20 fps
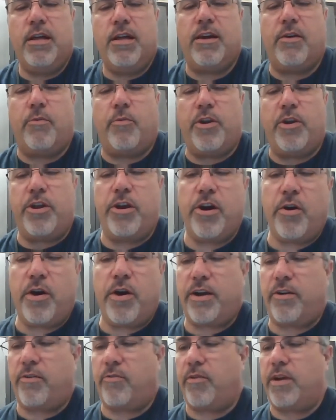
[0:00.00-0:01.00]
that when you go
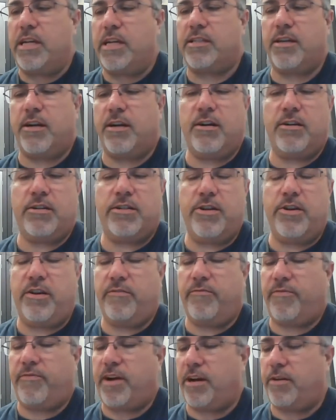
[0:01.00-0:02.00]
out and research, you
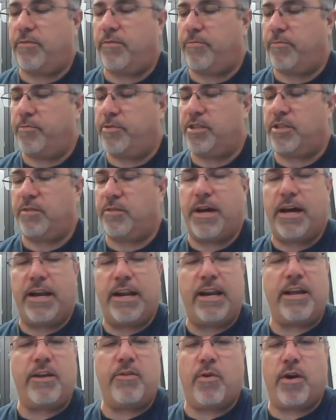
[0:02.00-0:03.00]
can find them from just about
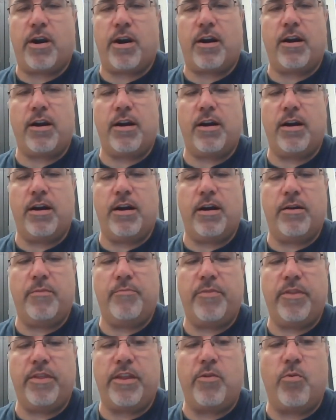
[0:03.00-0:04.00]
anywhere.
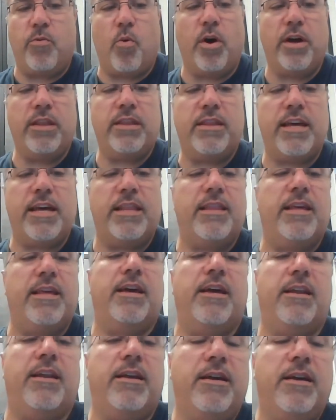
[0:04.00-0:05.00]
The one thing
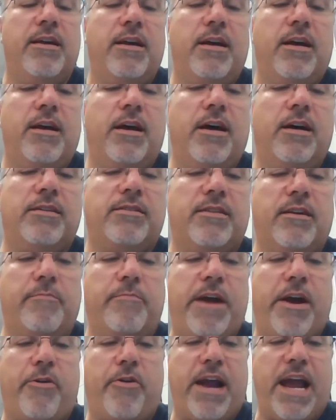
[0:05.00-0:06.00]
that
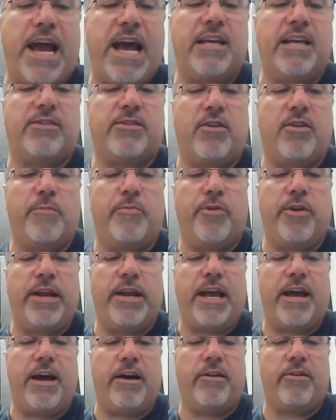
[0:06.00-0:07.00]
SunPower has started
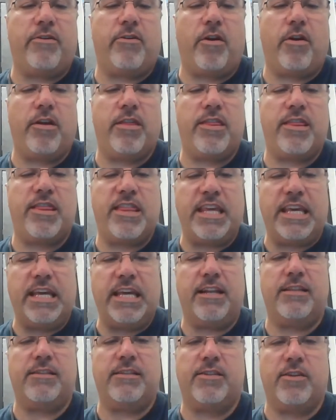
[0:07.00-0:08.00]
putting out are
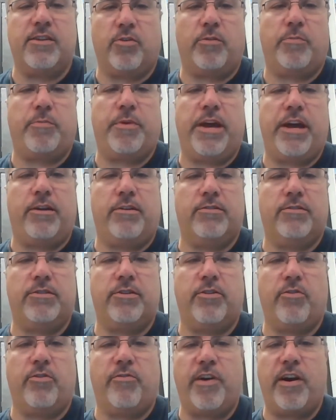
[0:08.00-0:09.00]
thin solar panels.
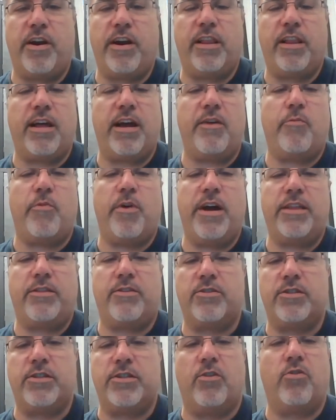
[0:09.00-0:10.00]
So they're very lightweight.
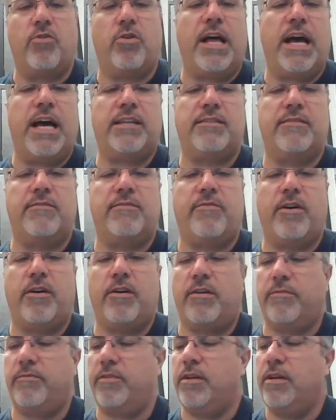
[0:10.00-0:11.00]
There's no glass
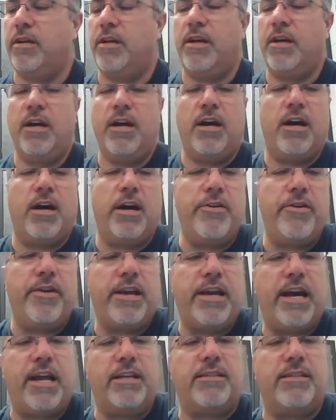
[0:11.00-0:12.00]
involved. You
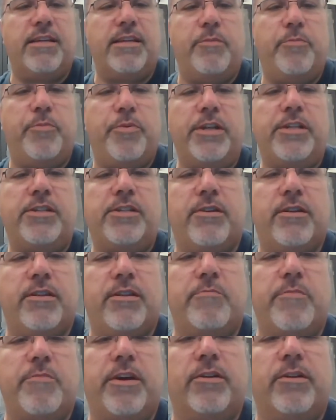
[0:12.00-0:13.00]
can kind of see the picture in
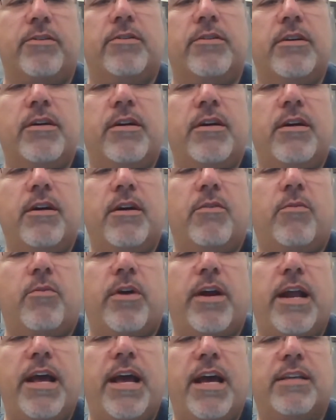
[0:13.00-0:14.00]
the middle
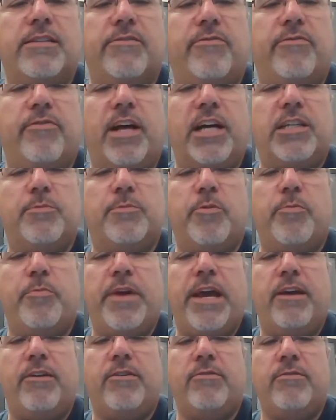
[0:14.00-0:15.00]
where it has a flexible
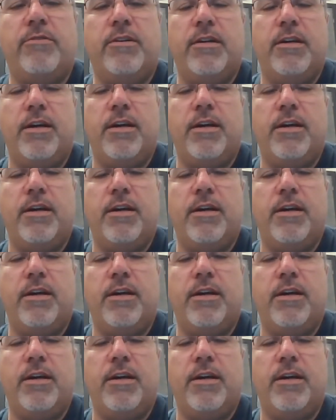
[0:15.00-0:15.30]
panel.